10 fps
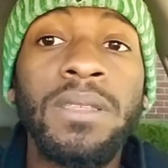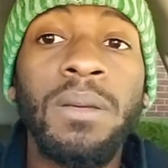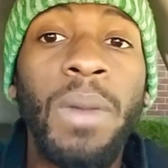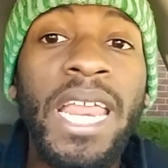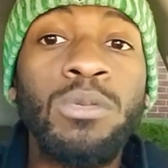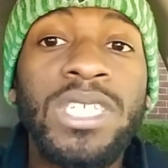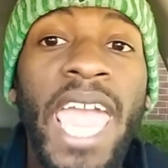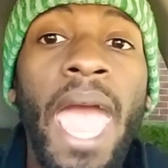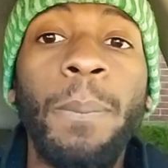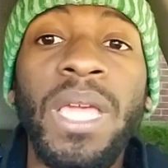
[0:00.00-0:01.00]

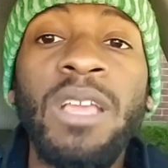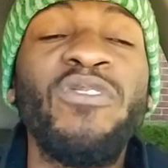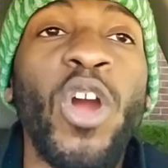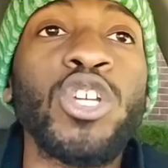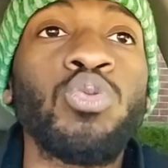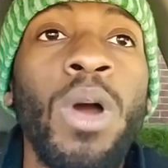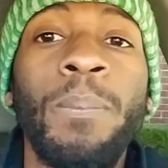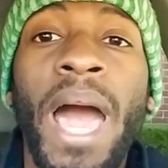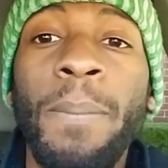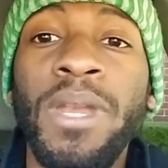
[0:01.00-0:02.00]
He first one
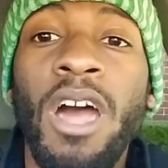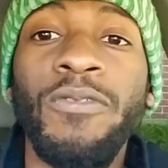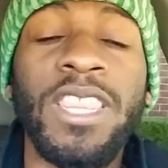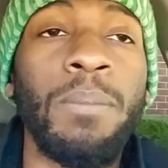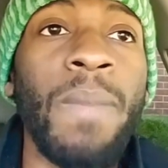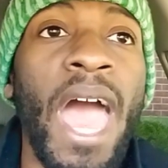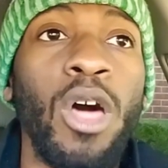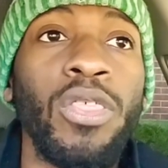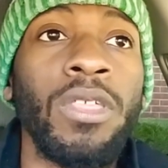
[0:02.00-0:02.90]
popping off at the mouth.